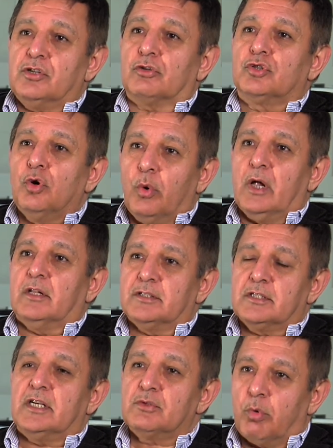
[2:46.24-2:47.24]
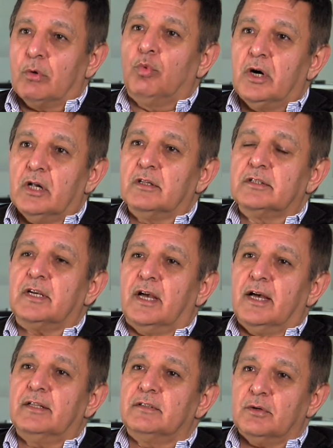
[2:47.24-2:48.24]
not two worlds, it's one world,
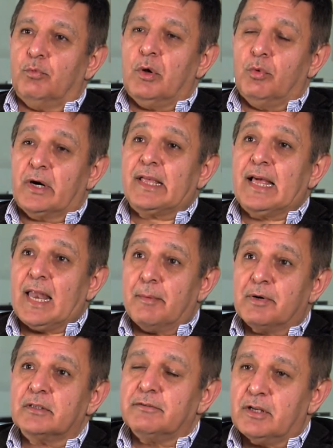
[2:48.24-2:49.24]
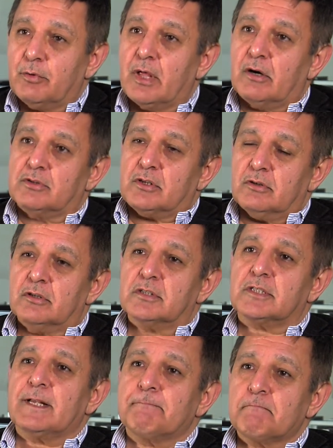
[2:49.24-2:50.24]
and we work collaboratively with our
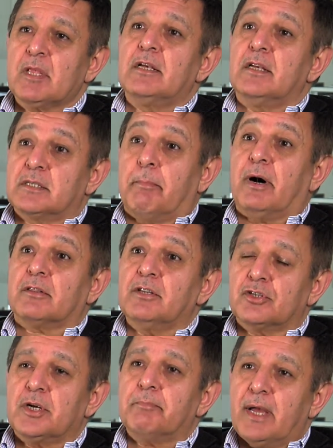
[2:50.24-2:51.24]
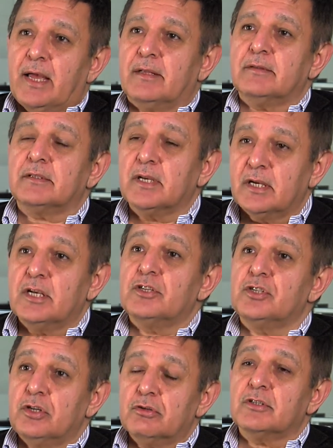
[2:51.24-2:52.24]
students. It's a partnership, and
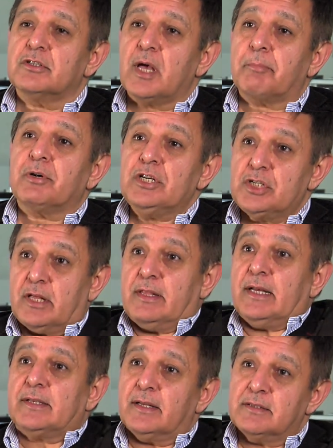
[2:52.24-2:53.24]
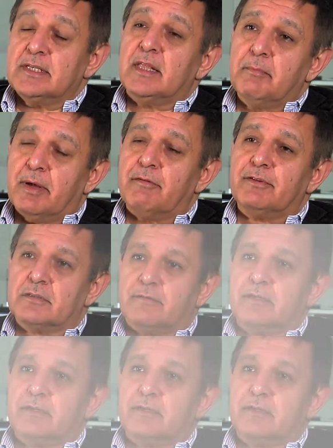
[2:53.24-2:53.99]
students appreciate that and see the benefits of